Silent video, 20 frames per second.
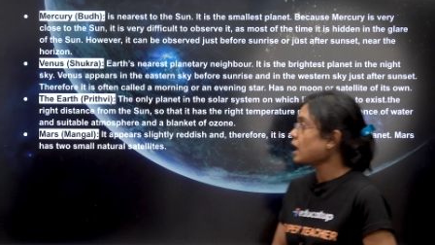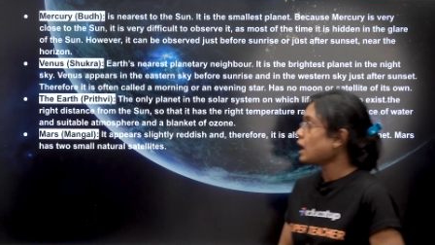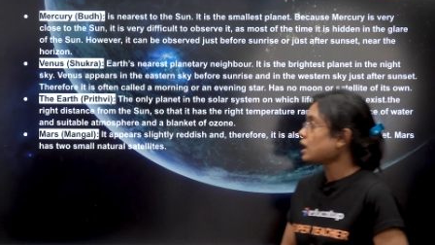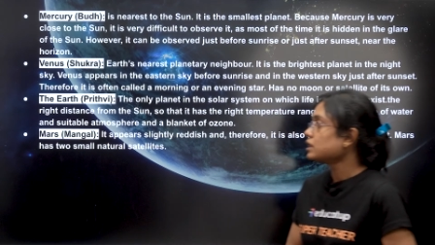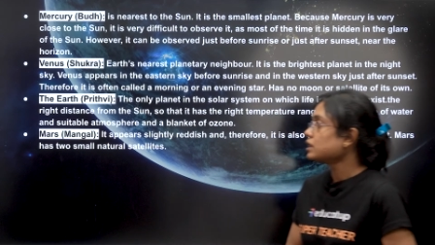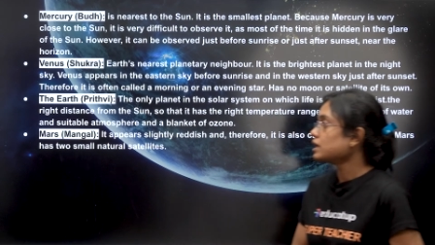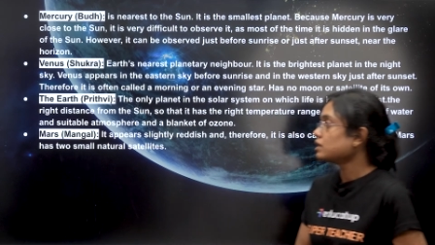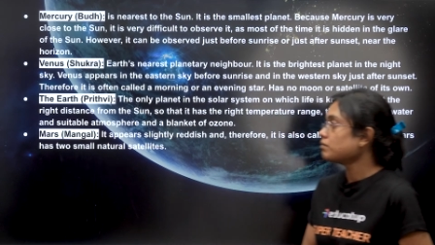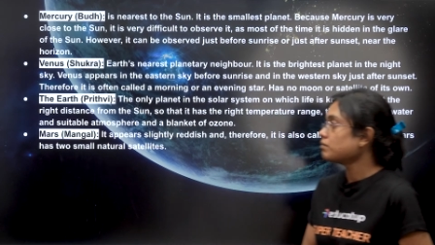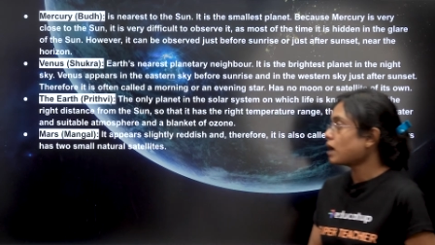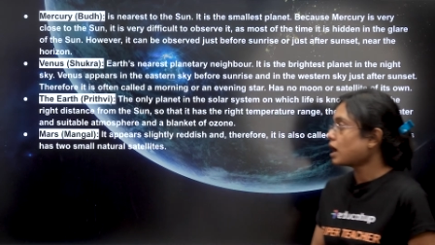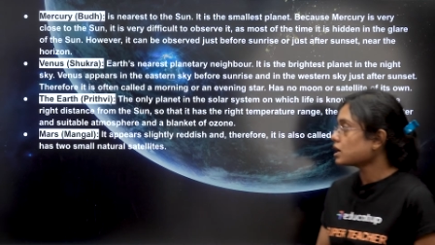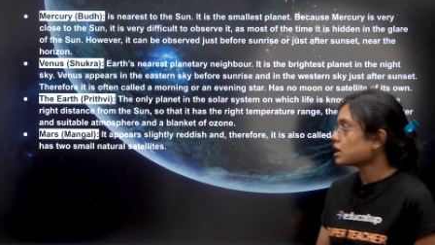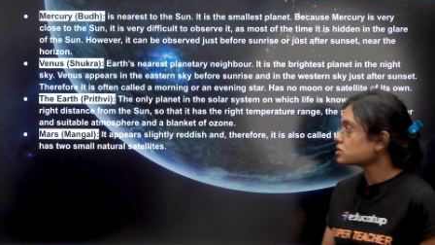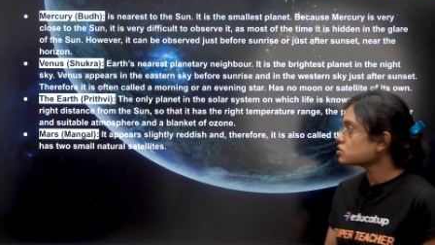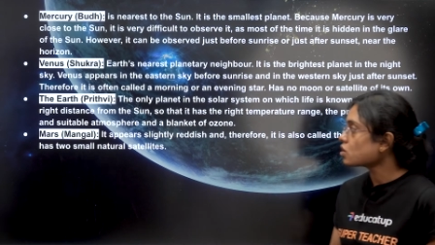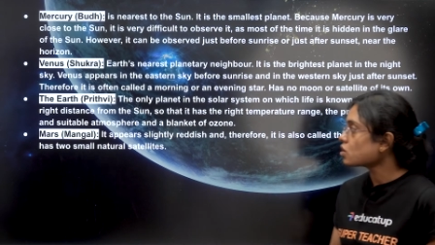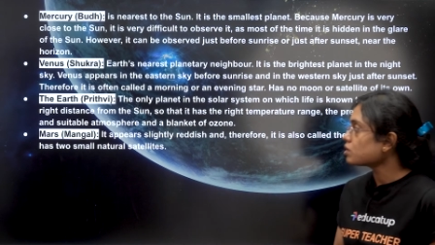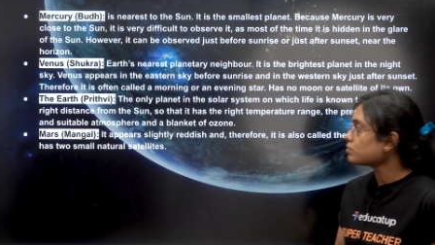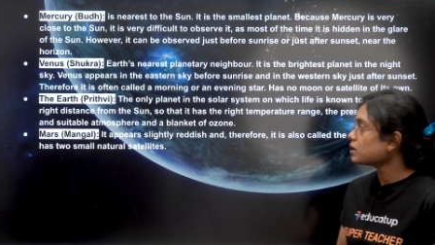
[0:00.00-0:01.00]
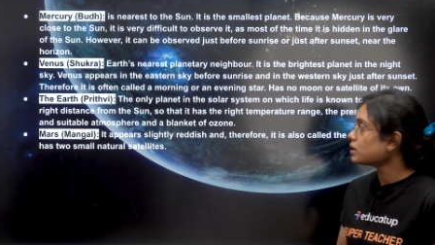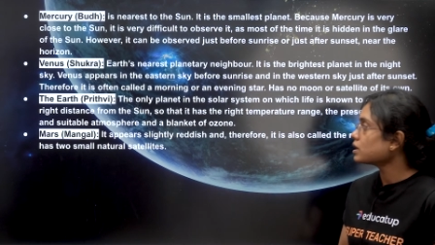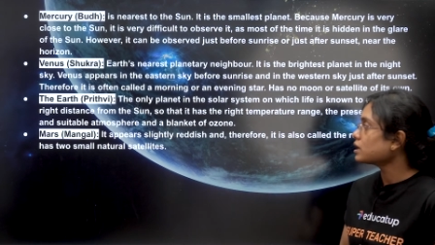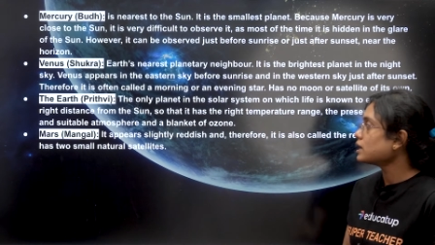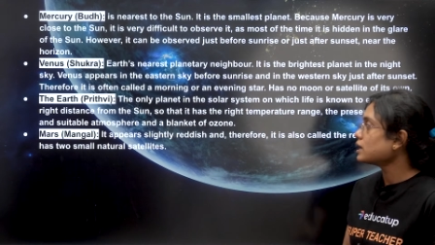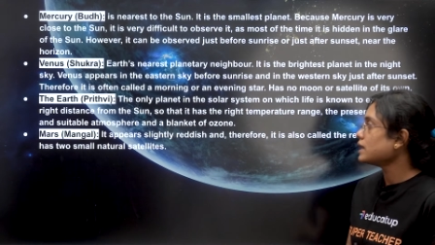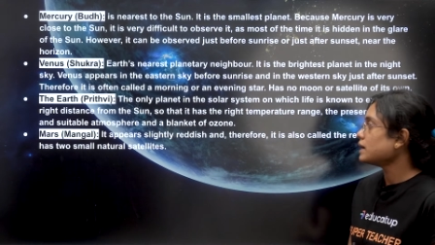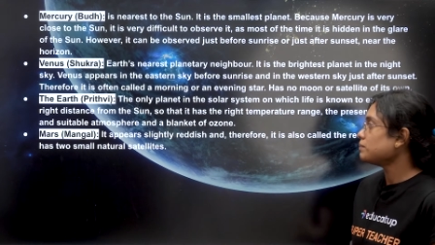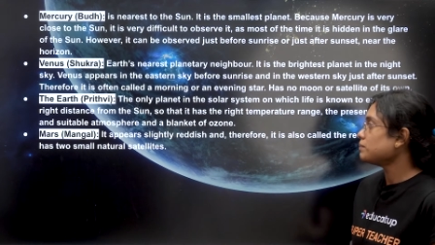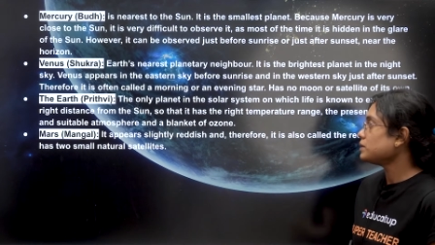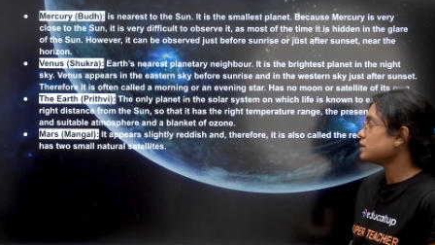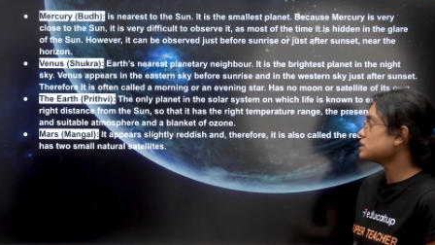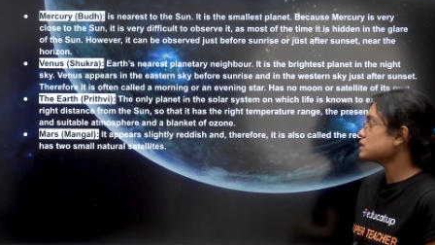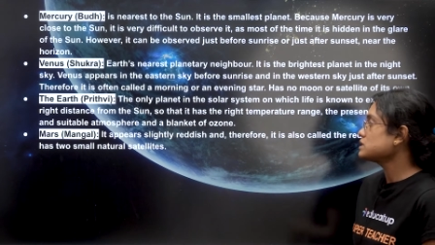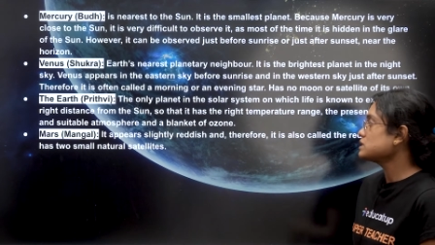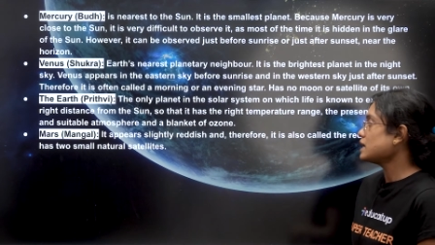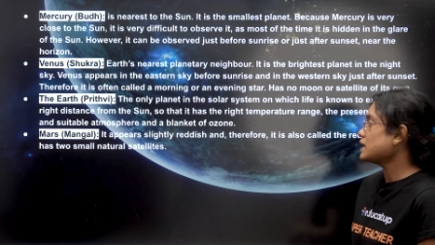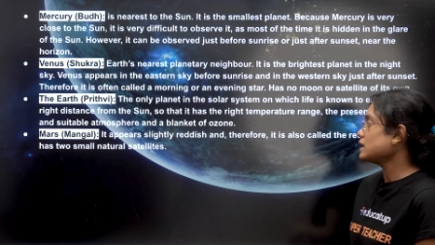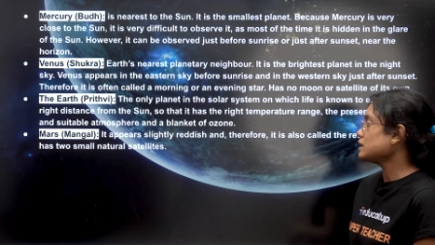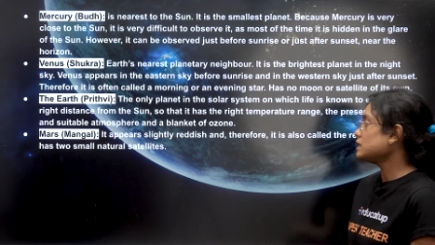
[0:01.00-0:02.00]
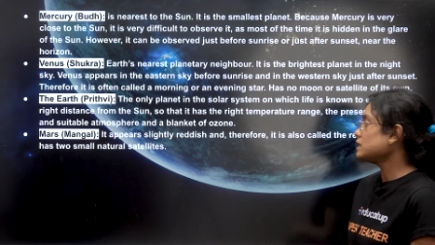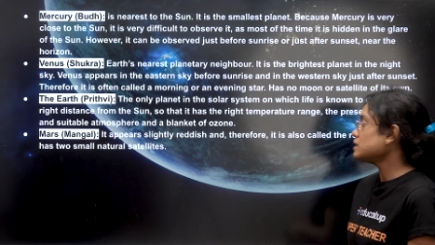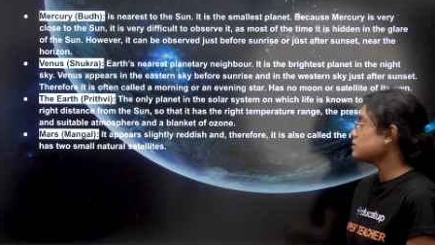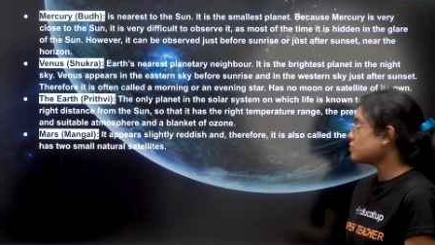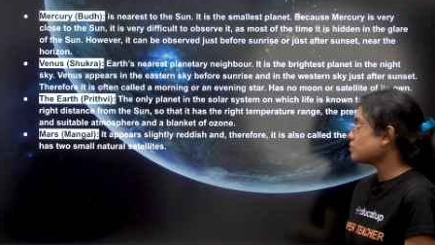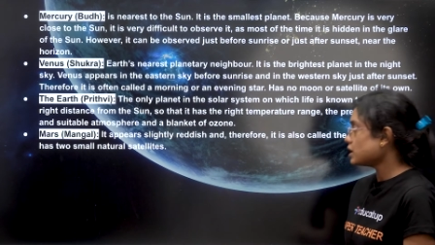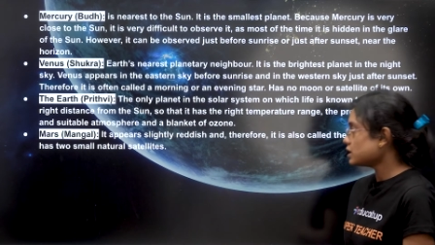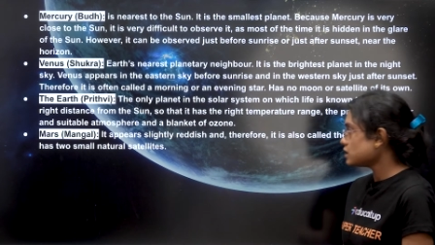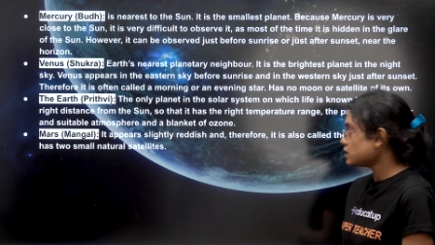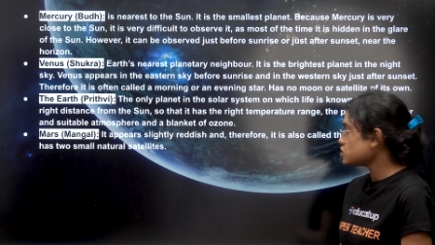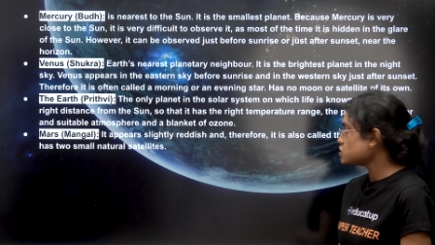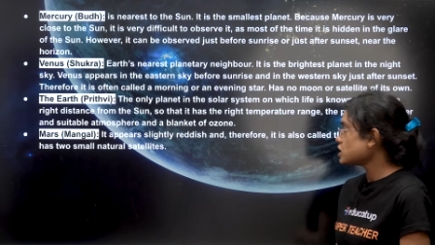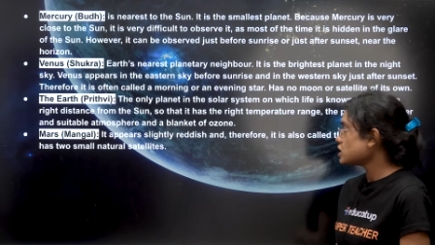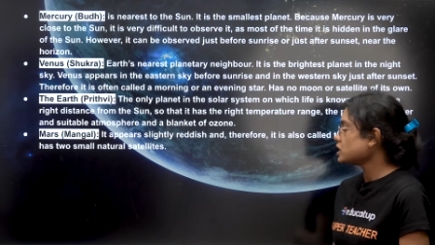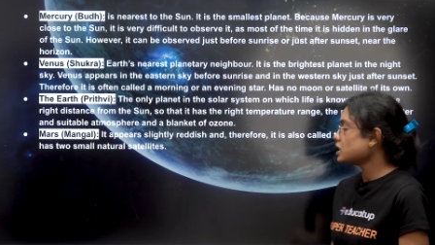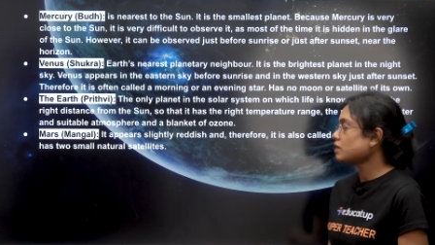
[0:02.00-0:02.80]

Then Mars or Mangal appears slightly reddish and